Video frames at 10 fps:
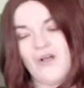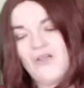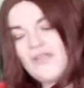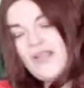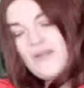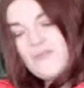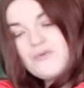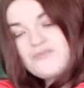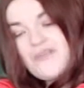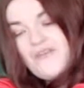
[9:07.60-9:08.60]
Unlike
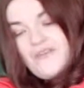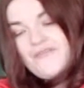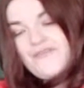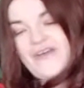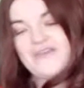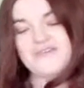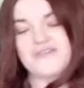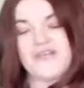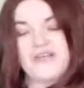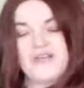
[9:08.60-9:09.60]
most other fish,
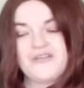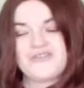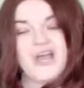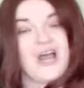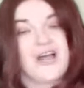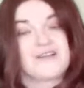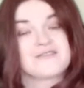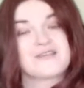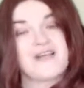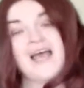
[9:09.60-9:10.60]

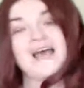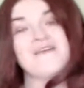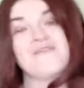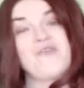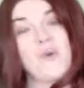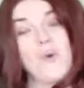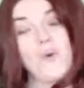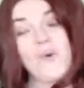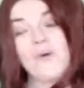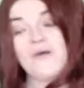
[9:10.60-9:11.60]
sharks have
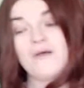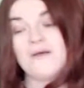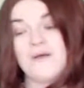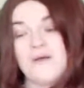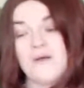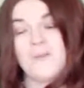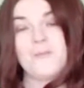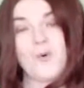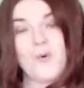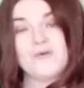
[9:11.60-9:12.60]
no
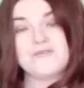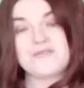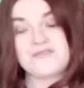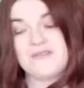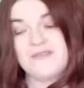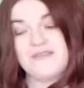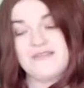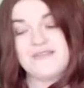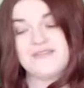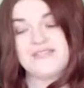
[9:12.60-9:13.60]
bones,
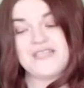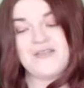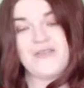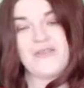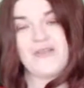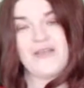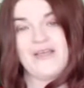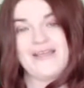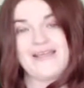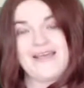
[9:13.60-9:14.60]
teeth,
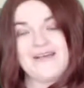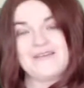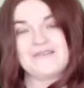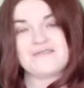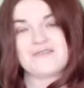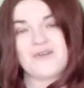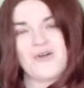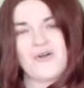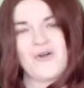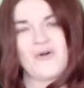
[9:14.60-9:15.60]
gills,
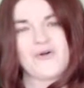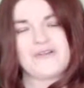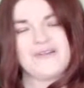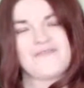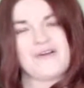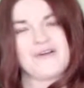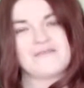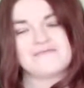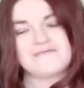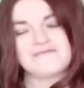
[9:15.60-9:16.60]
or liver.
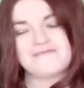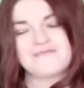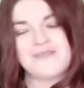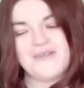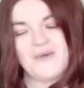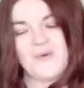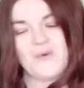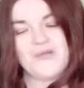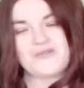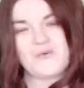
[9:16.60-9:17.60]

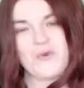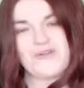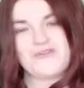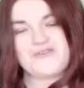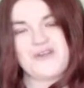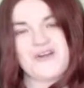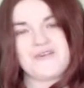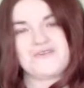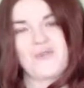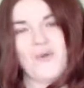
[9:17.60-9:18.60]
Which one do
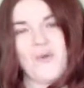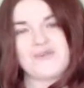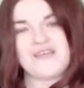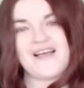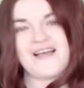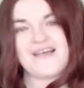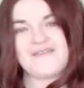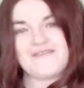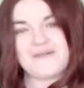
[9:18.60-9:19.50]
sharks not have?